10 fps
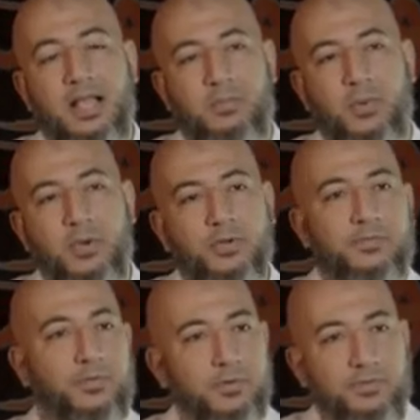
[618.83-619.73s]
point of
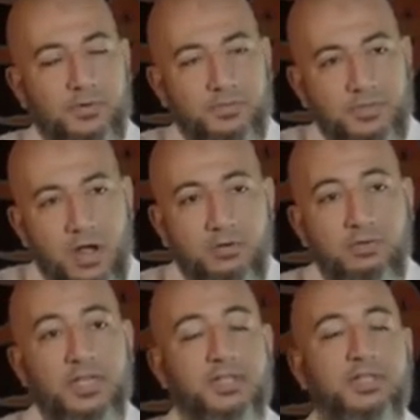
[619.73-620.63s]
view, from
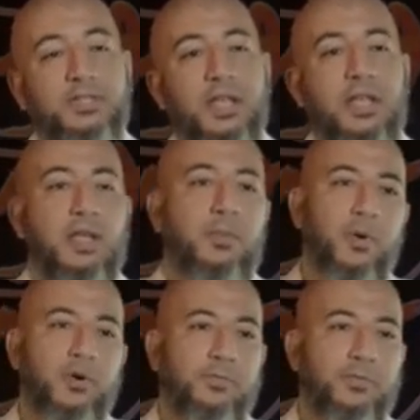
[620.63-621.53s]
non-religious
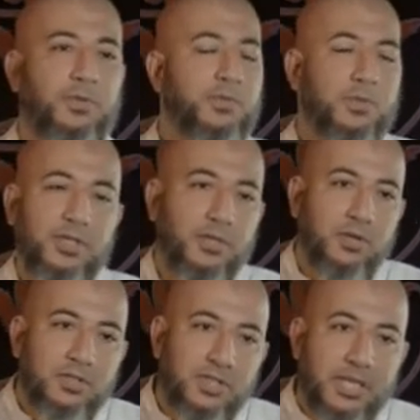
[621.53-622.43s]
point of view. So they
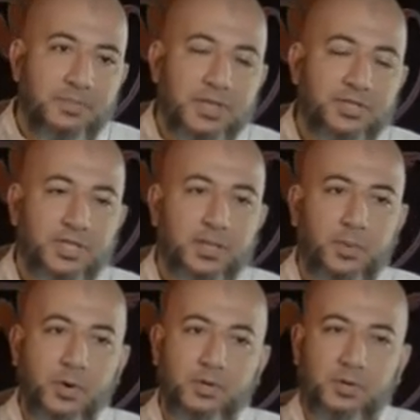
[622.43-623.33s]
don't really mention the
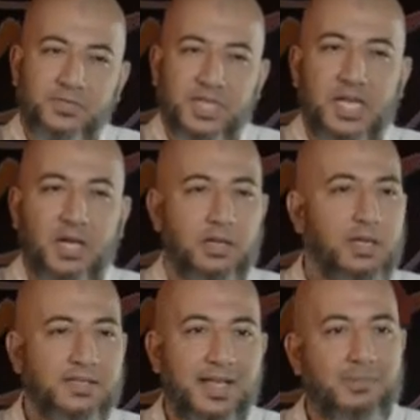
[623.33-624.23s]
point of seeking
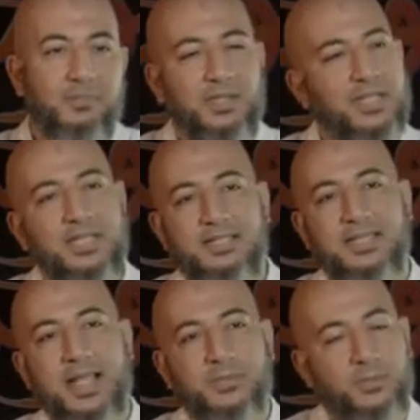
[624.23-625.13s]
Allah's help. But in
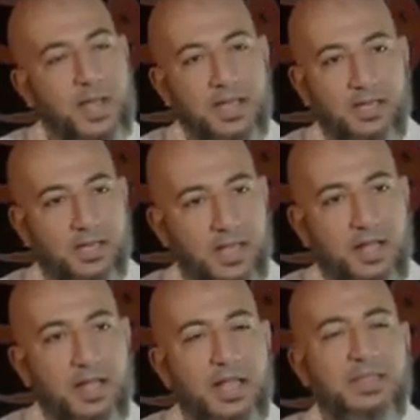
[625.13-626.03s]
Islam, subhanAllah,
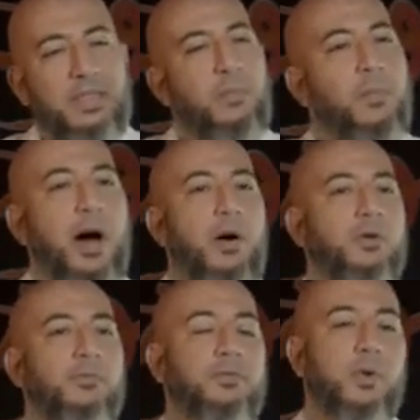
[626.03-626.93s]
the power
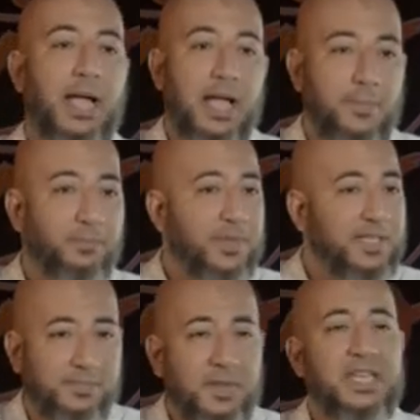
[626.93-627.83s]
of dua
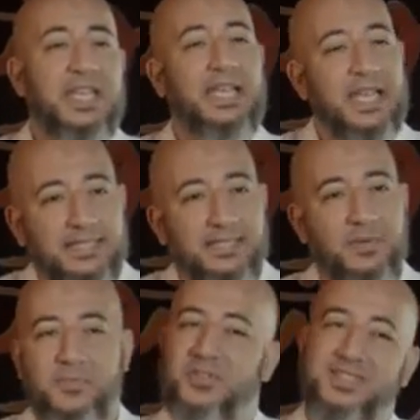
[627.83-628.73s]
has been neglected,
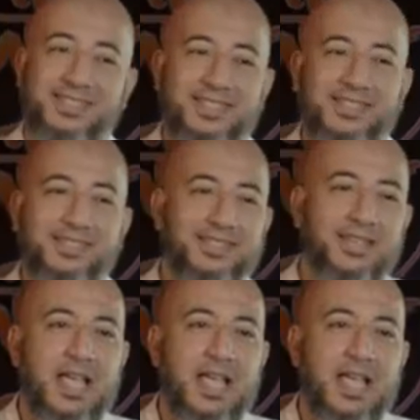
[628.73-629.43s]
my brothers and sisters.